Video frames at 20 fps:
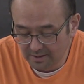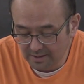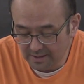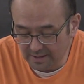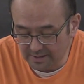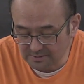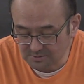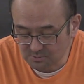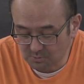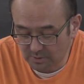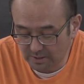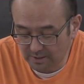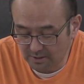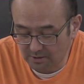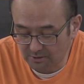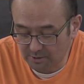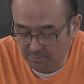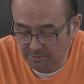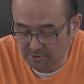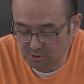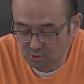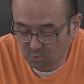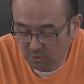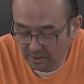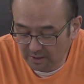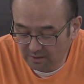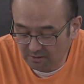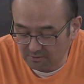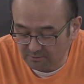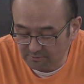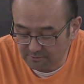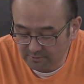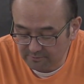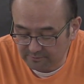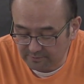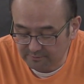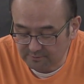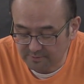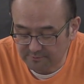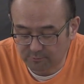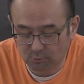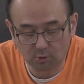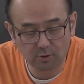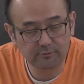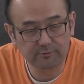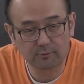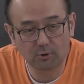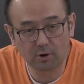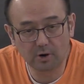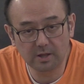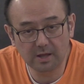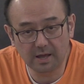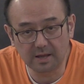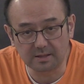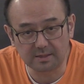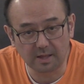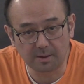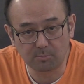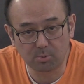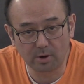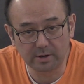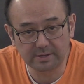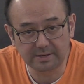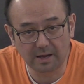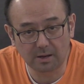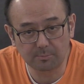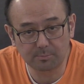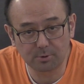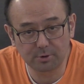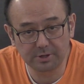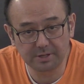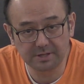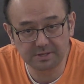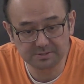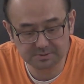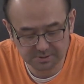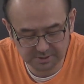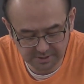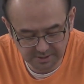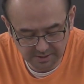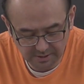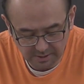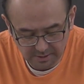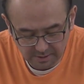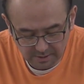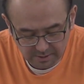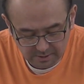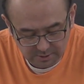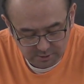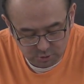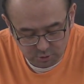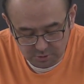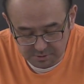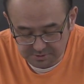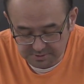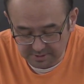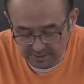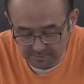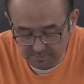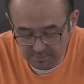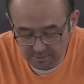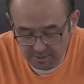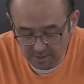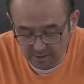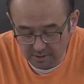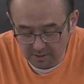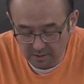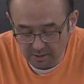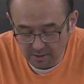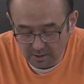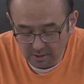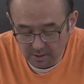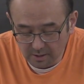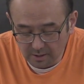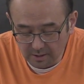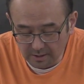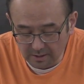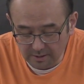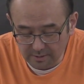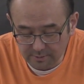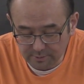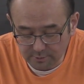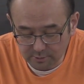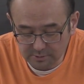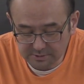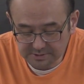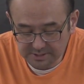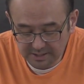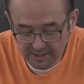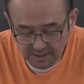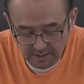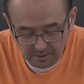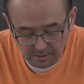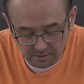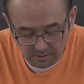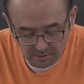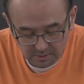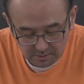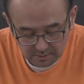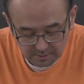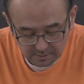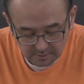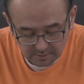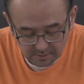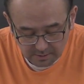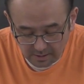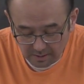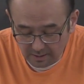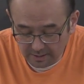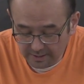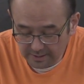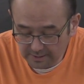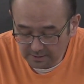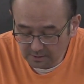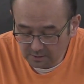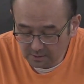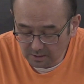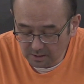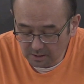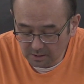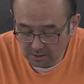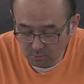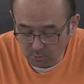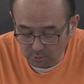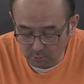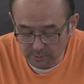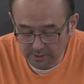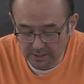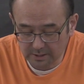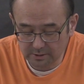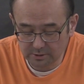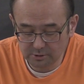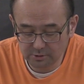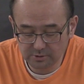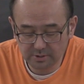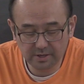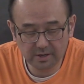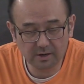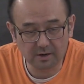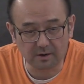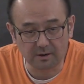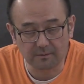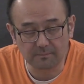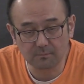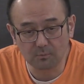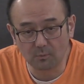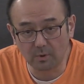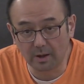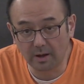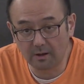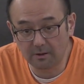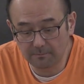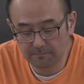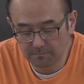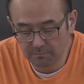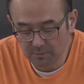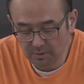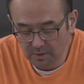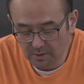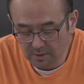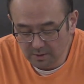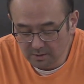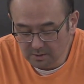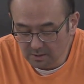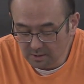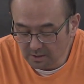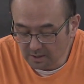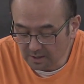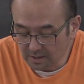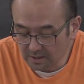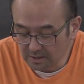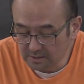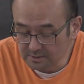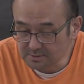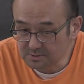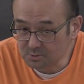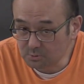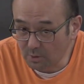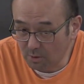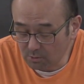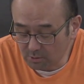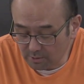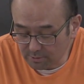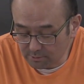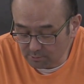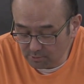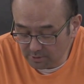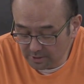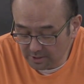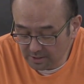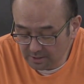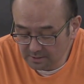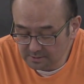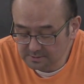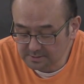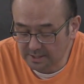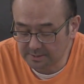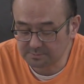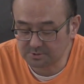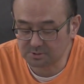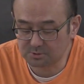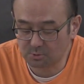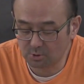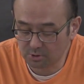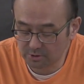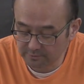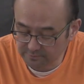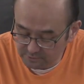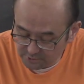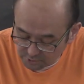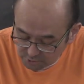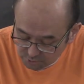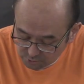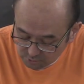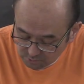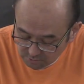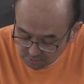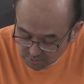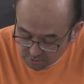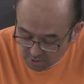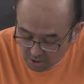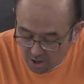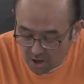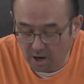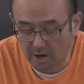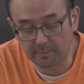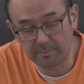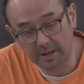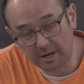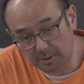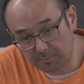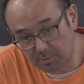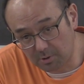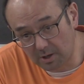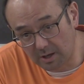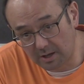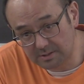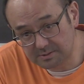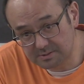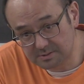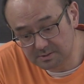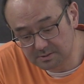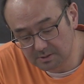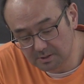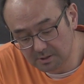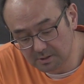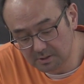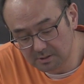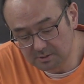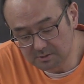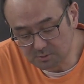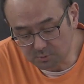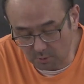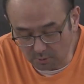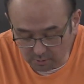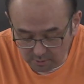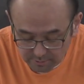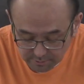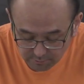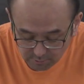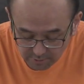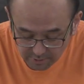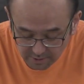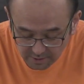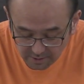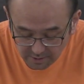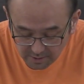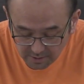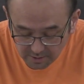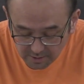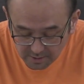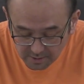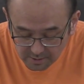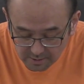as well. Number 12, 54 and 48, they break down pretty easily. Do the same thing. 13, all right, what do we got to do here? Well, square root of 3 times the square root of 2, automatic plus, square root of 3